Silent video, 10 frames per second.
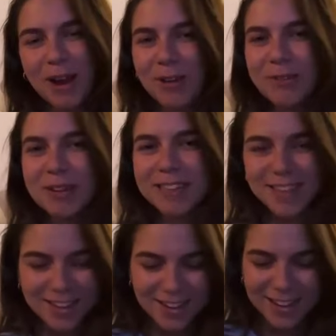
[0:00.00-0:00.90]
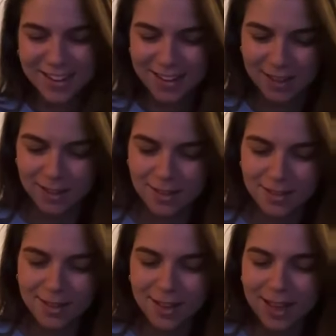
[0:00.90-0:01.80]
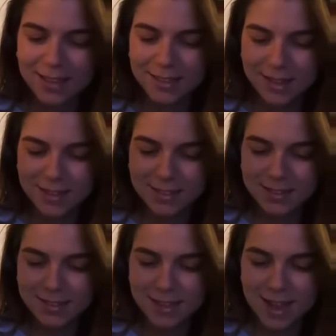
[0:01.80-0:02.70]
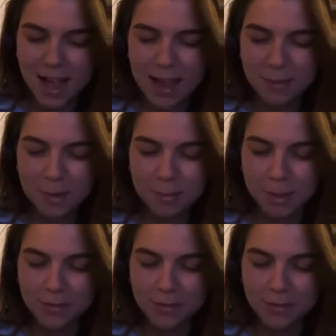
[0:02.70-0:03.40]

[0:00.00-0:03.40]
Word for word: apparent reason. Please read it. it says, I am